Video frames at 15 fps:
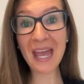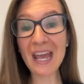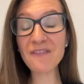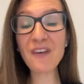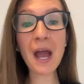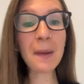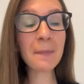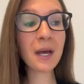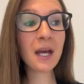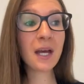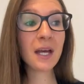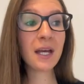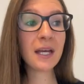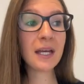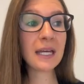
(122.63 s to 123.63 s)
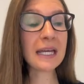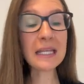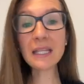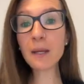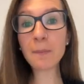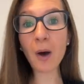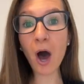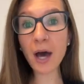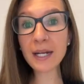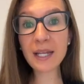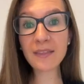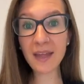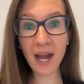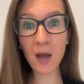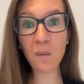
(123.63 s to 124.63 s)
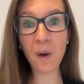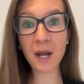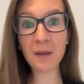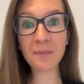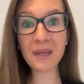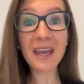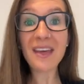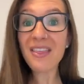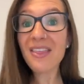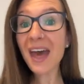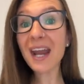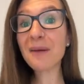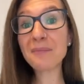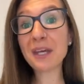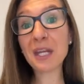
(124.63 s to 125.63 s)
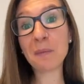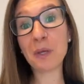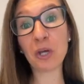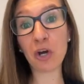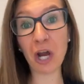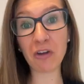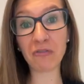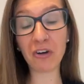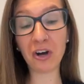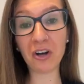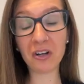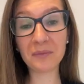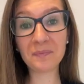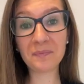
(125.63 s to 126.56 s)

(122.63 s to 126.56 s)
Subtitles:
If I'm in the body that I want to be, then I'm going to be grateful.